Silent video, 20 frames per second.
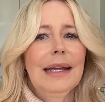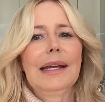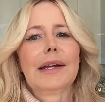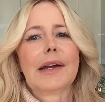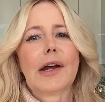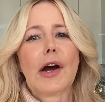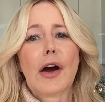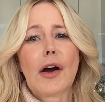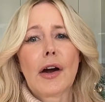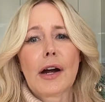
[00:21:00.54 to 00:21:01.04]

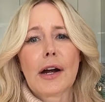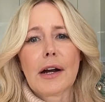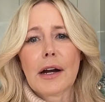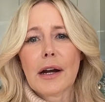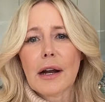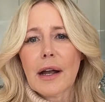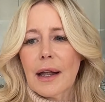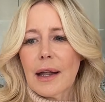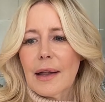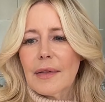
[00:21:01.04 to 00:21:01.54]
in
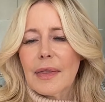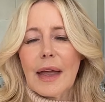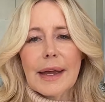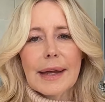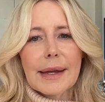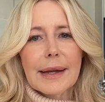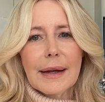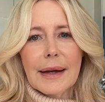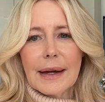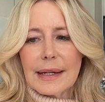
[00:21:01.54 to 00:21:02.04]
our
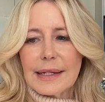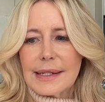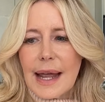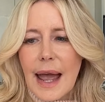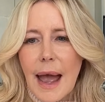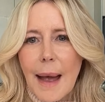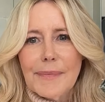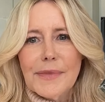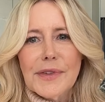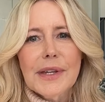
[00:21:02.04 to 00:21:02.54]
like
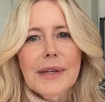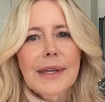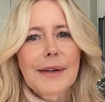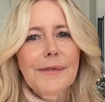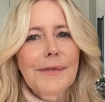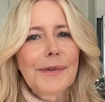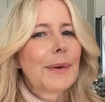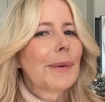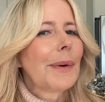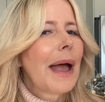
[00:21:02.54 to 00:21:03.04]
attempt to
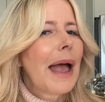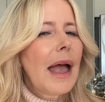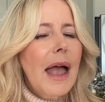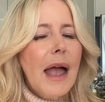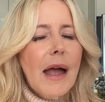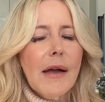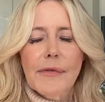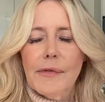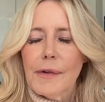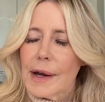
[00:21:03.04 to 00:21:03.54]
give you
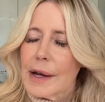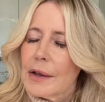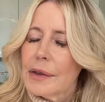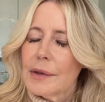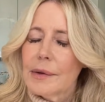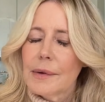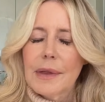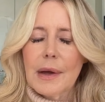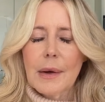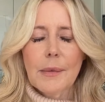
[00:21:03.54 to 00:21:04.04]
every
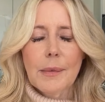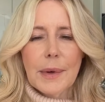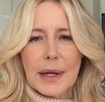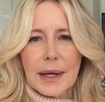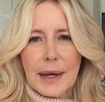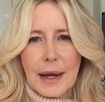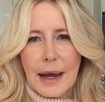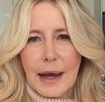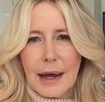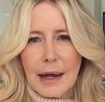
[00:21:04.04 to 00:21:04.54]
clue that
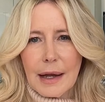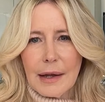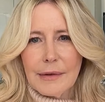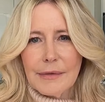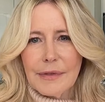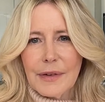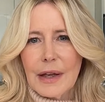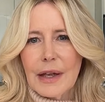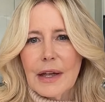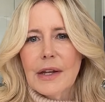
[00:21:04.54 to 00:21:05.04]
we
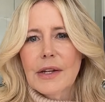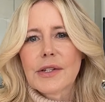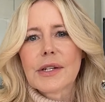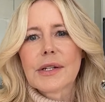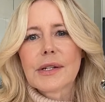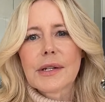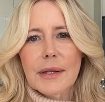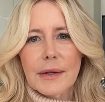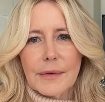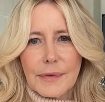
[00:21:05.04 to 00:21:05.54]
have to
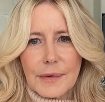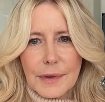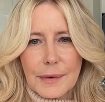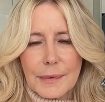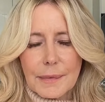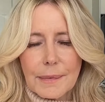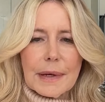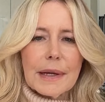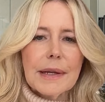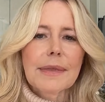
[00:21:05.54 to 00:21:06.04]
deliver the
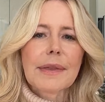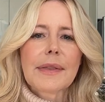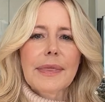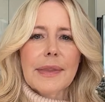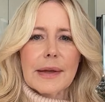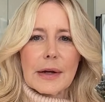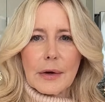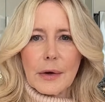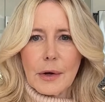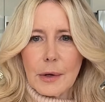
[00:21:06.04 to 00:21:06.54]
read that
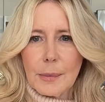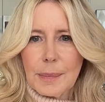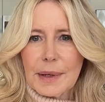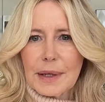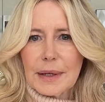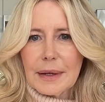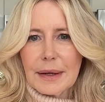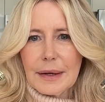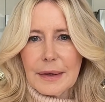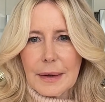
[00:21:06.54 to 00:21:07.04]
they're
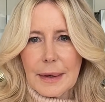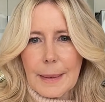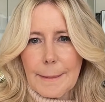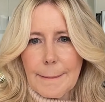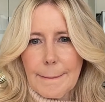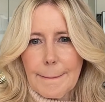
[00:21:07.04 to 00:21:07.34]
hoping to hear.